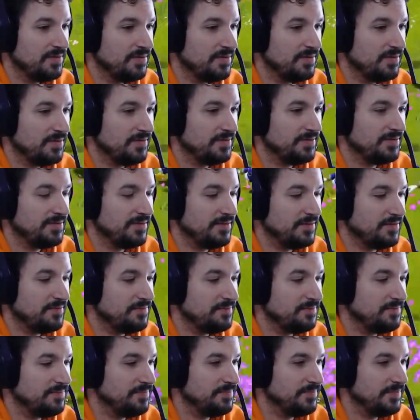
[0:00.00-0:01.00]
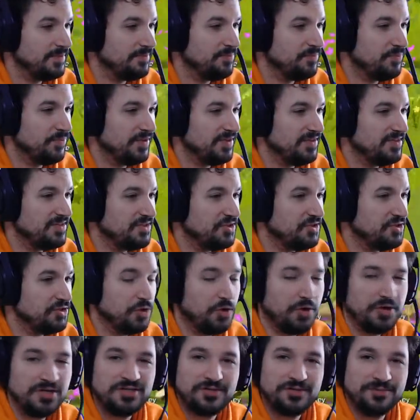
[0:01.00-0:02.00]
It brings
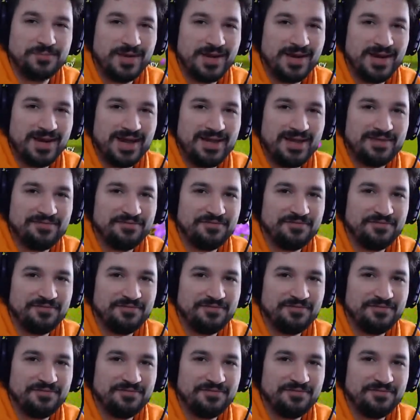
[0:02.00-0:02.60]
joy to my life.